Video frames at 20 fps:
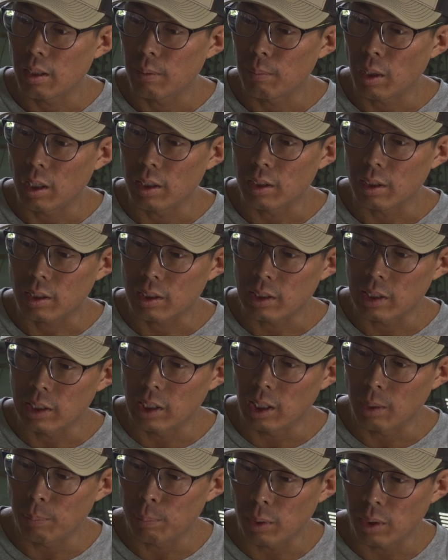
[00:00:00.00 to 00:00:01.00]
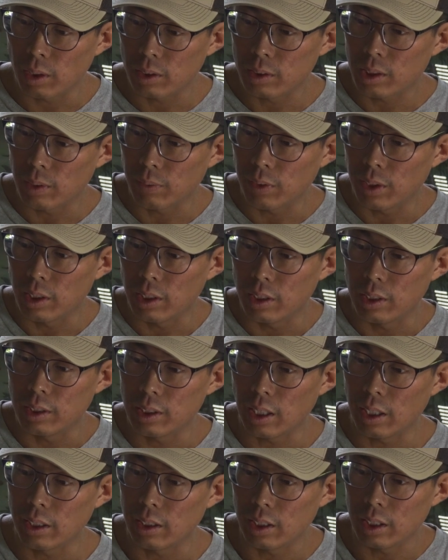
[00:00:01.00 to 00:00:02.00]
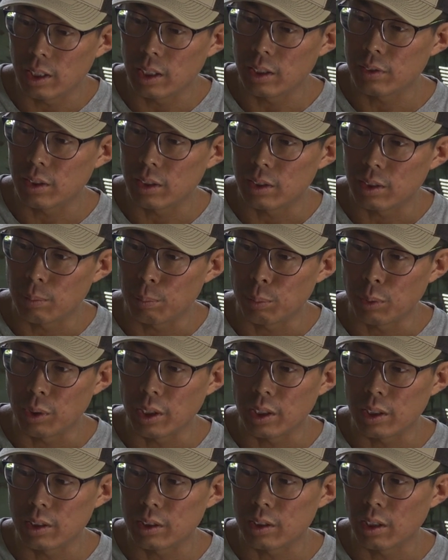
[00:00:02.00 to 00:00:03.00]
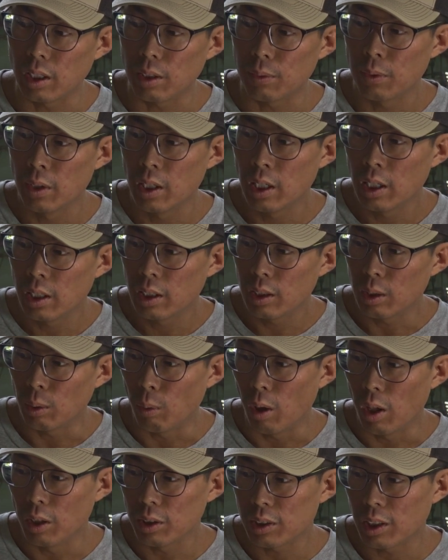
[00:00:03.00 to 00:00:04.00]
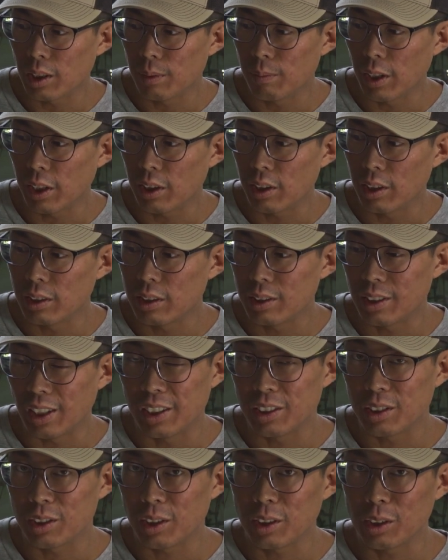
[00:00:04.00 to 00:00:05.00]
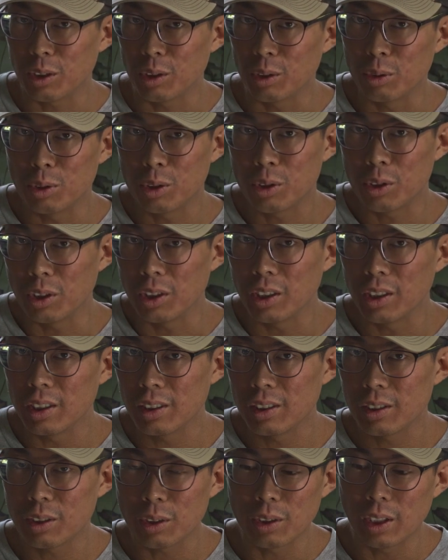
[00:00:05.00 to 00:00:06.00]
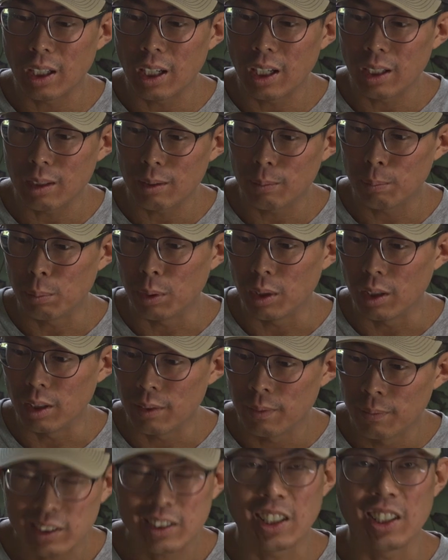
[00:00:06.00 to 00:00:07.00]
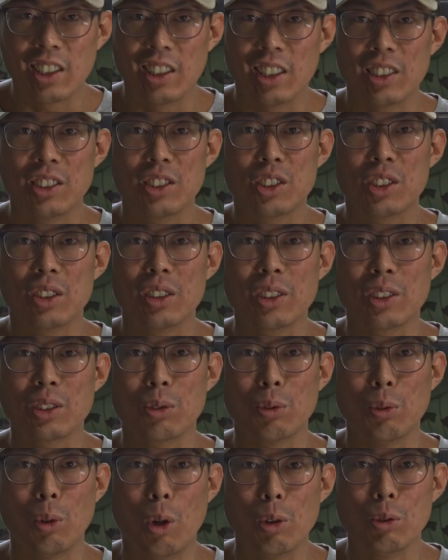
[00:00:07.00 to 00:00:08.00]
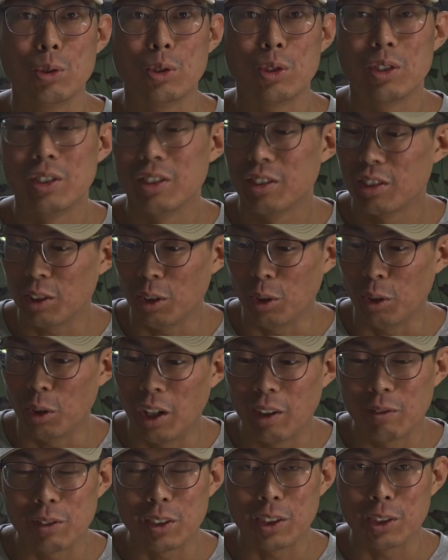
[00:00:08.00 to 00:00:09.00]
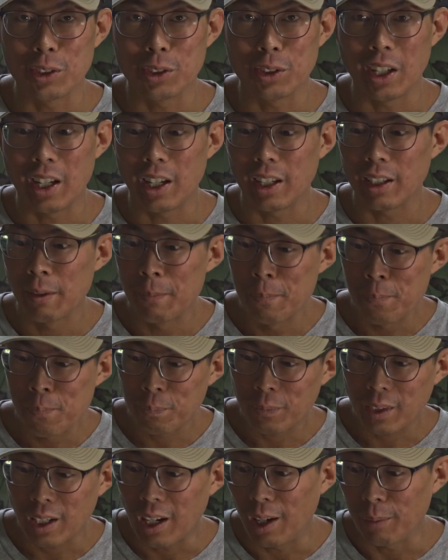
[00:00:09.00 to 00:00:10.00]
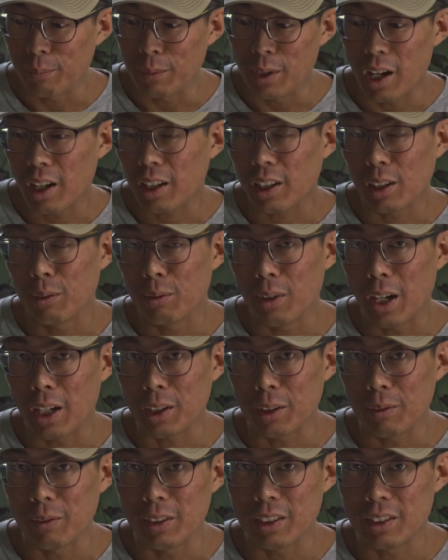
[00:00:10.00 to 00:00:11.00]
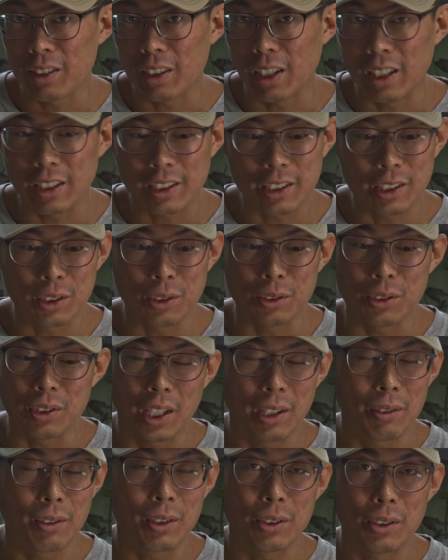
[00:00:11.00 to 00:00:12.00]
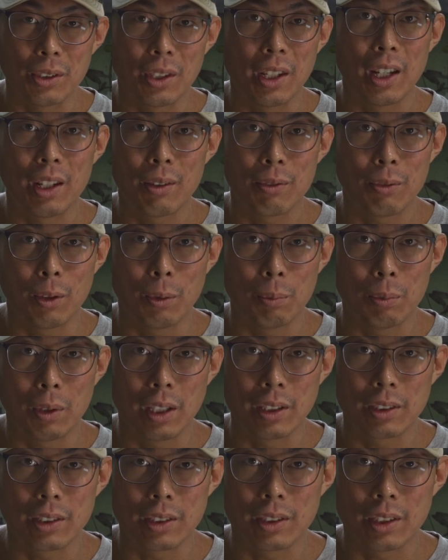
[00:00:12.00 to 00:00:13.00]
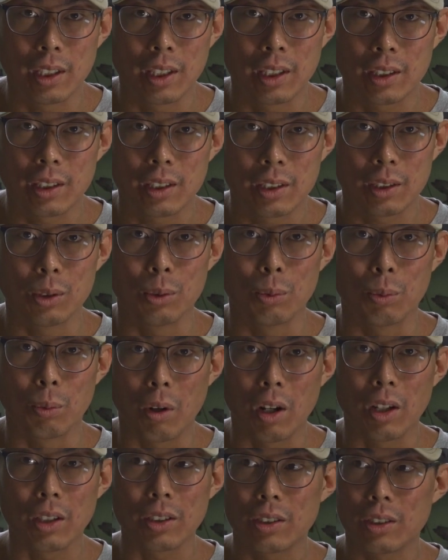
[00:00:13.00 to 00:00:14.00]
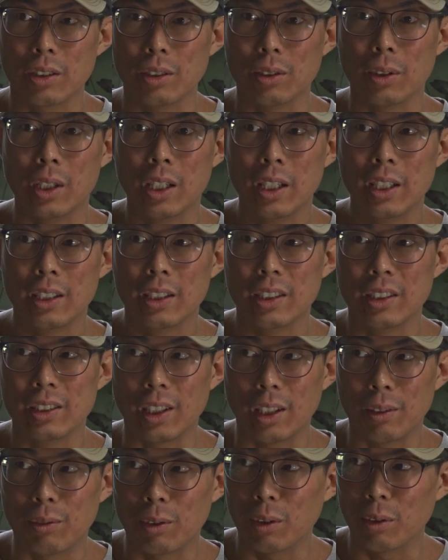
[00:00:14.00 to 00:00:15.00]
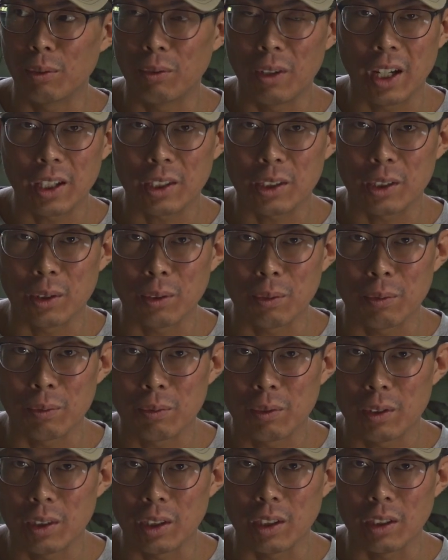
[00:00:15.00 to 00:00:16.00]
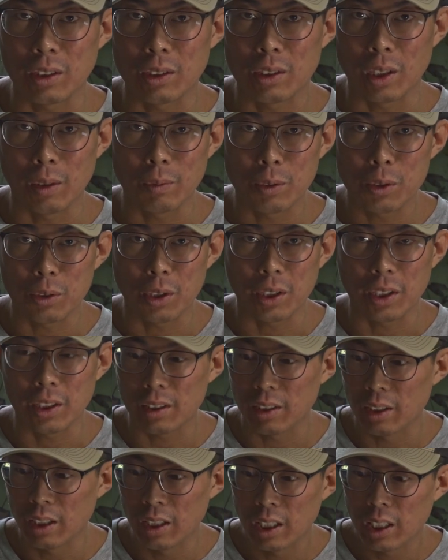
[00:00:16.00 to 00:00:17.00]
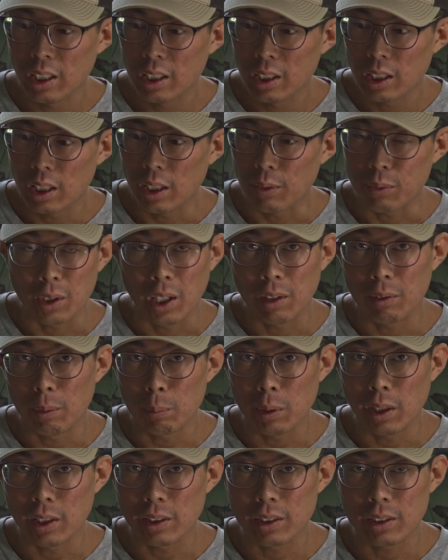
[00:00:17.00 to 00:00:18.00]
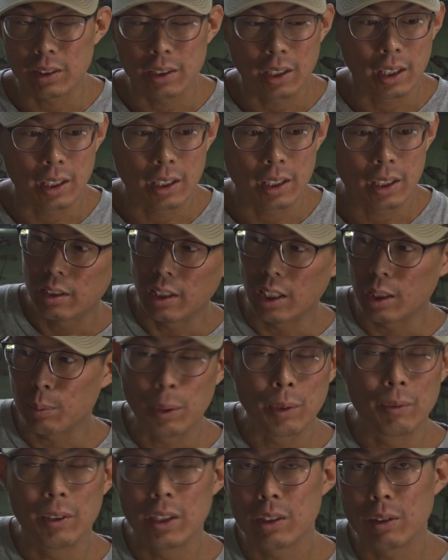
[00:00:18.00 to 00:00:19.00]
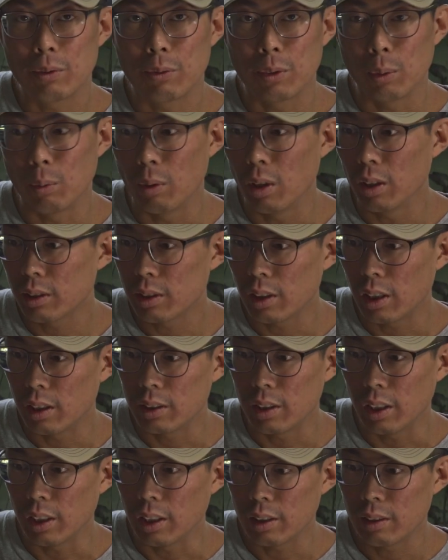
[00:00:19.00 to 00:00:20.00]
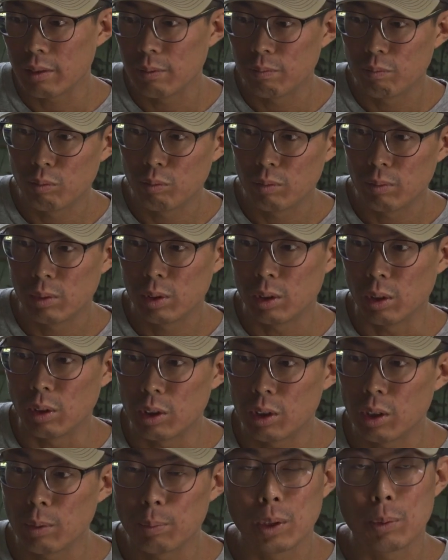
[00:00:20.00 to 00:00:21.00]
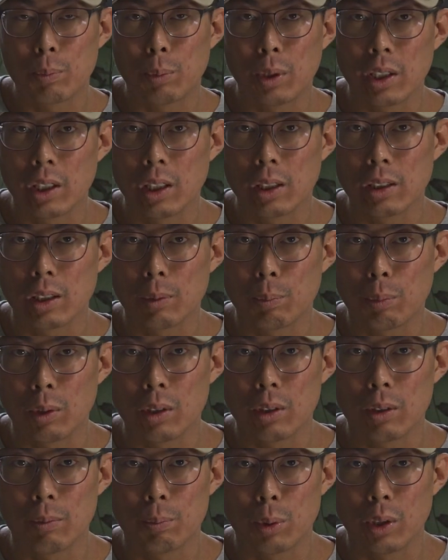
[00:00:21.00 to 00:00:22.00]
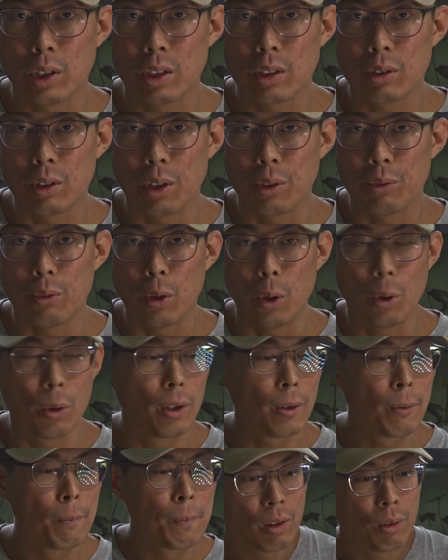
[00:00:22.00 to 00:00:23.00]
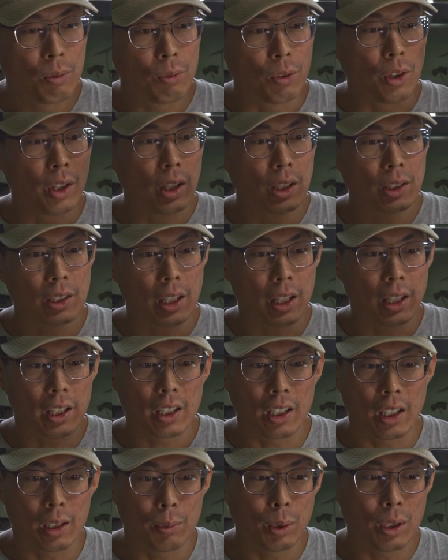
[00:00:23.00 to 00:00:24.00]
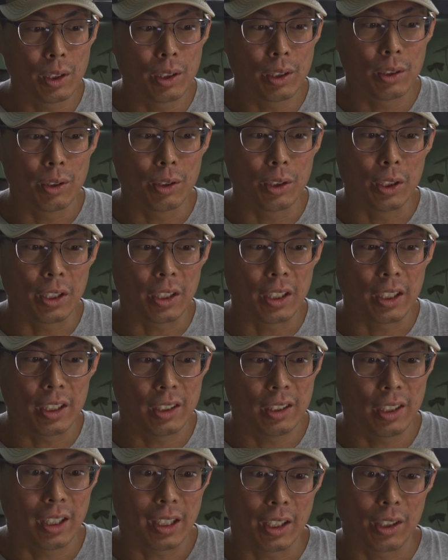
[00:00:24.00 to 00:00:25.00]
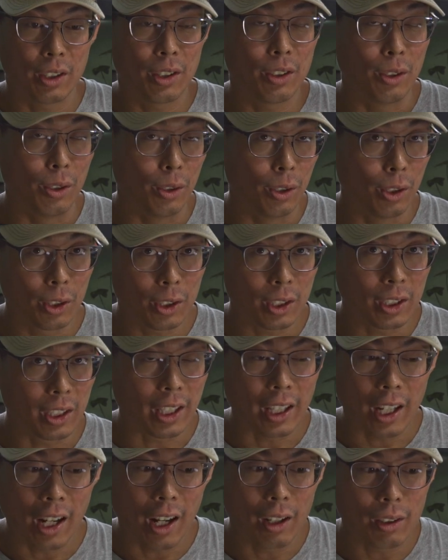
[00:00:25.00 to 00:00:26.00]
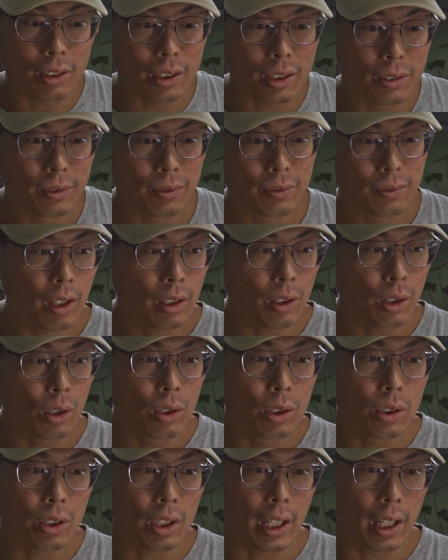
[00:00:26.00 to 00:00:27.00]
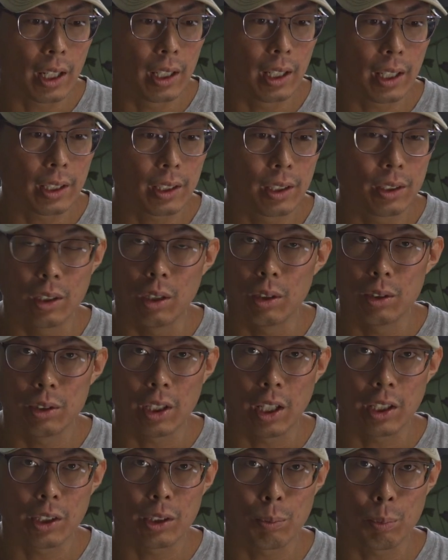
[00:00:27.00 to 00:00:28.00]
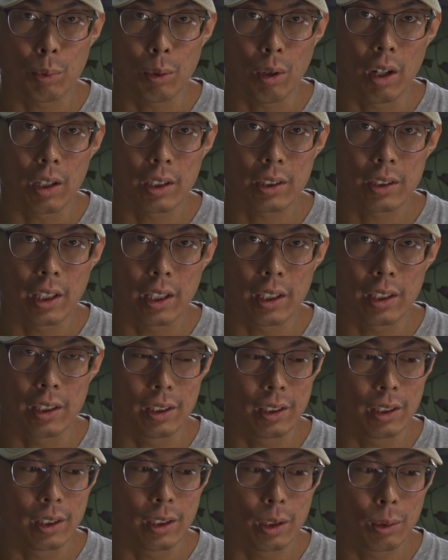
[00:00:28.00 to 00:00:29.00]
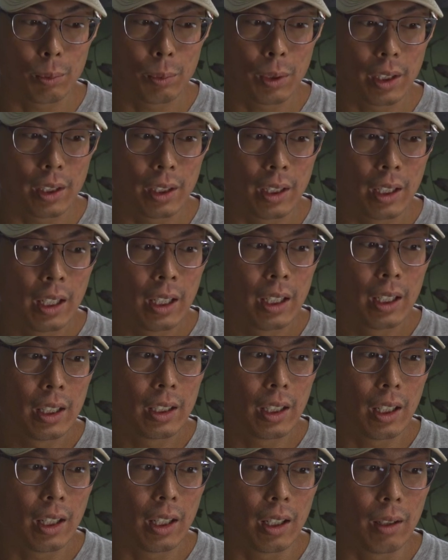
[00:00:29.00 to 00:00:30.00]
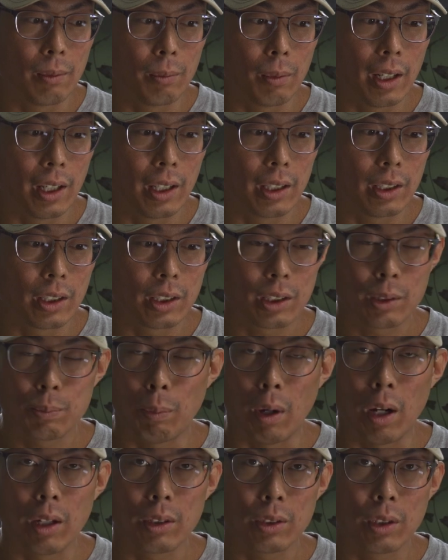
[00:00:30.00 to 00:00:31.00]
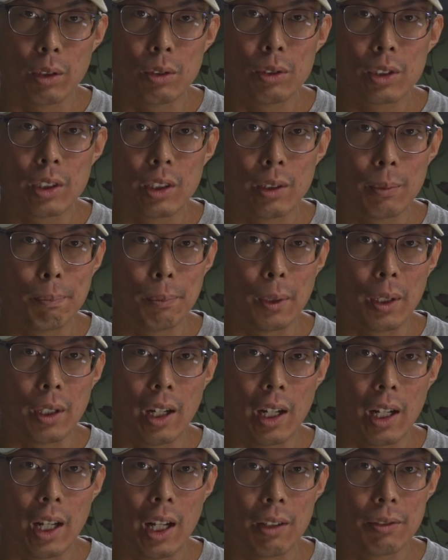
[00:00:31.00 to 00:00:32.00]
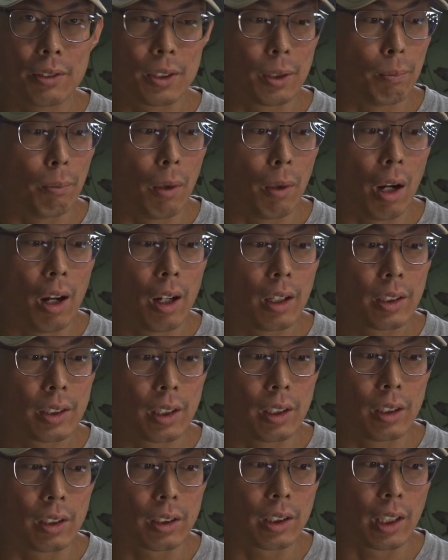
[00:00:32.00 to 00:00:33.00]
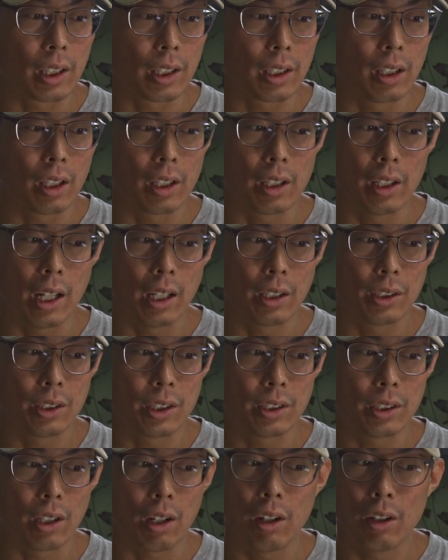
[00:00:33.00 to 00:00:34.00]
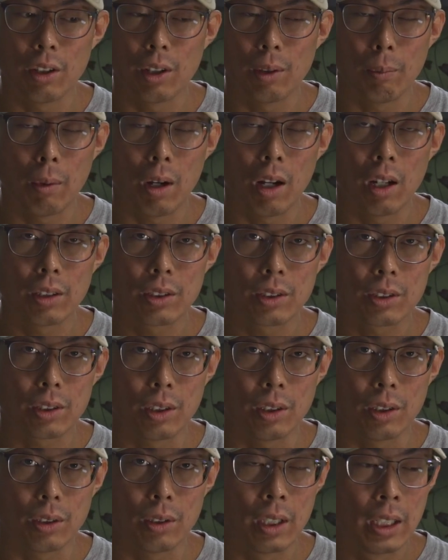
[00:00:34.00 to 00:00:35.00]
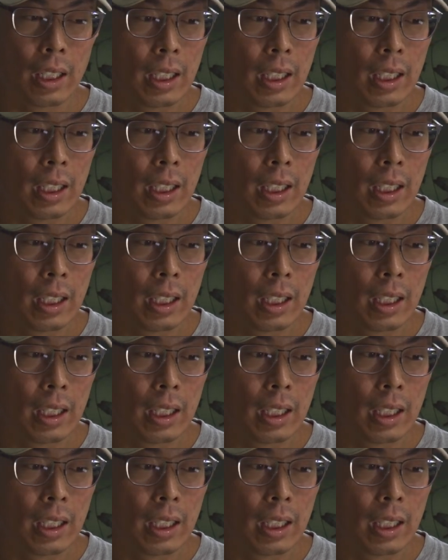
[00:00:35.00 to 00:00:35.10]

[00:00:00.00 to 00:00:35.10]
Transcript: I'll clean up some of the dead leaves and debris and stuff. The Walstad method says you shouldn't do that, but kind of just looks gross, so I'm gonna do that. I'm not gonna vacuum the sand because you never do that for a planted tank. You want to never vacuum the substrate if you have a planted tank. That's pretty much it for the Walstad tank. So it should be pretty easy, pretty straightforward. For this tank, I'll be doing like a thorough clean out. Usually I like to dose hydrogen peroxide a little bit and just spot dose it, but I have some moss and it looks like a lot of algae is on the moss, so